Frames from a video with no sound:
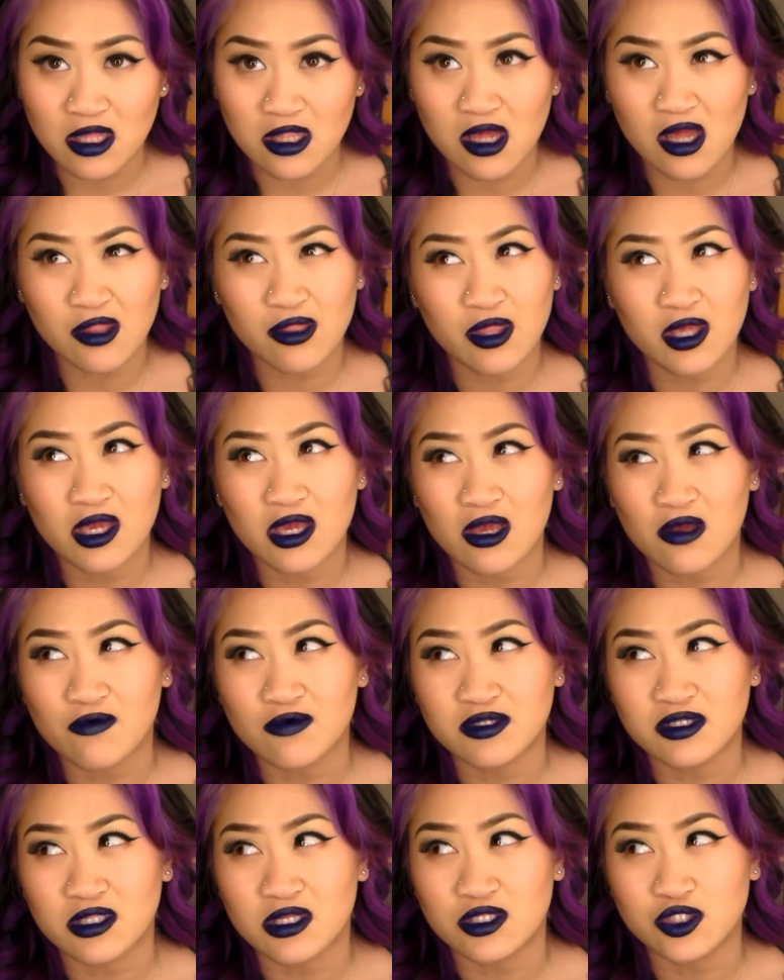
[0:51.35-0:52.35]
and I think
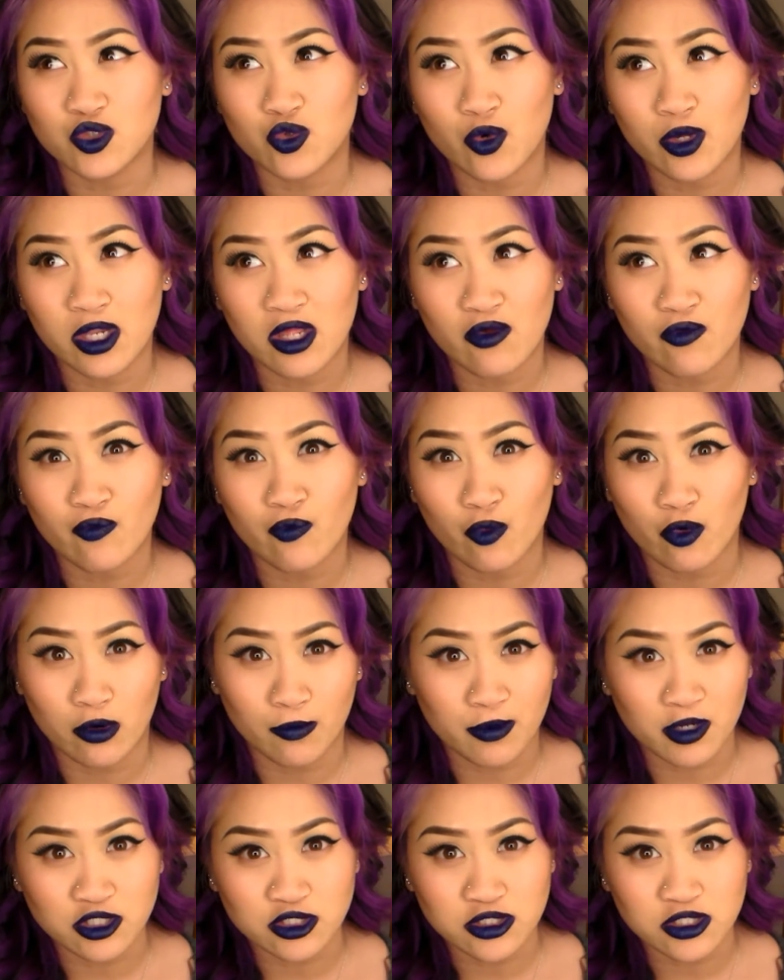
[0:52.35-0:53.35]
it was the
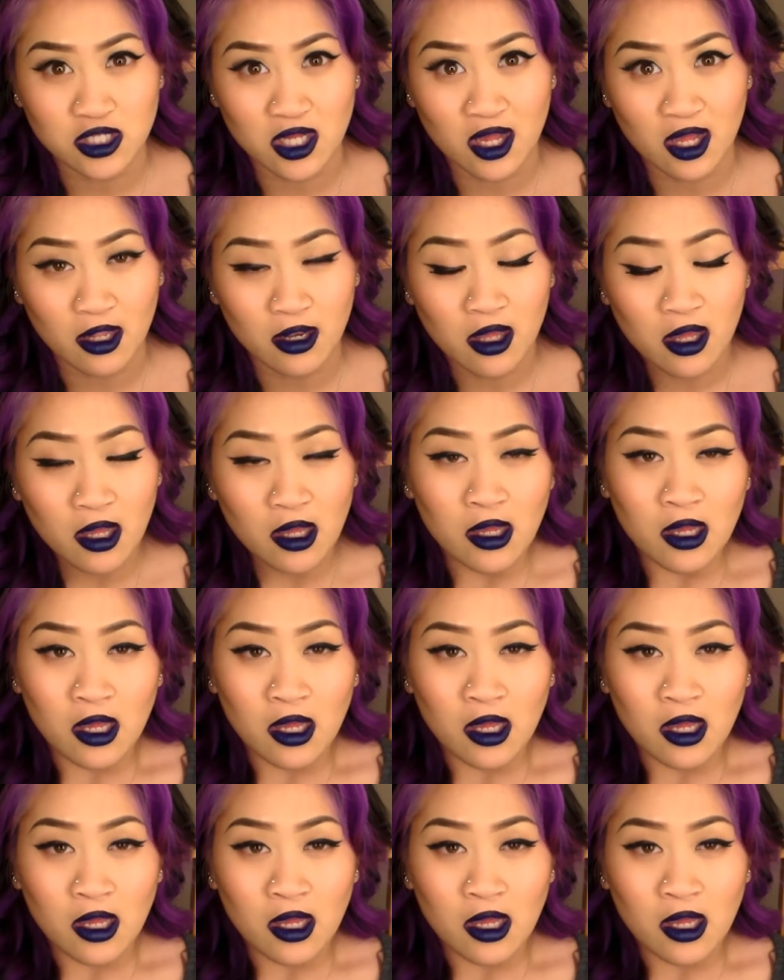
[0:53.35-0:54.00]
24 brush set.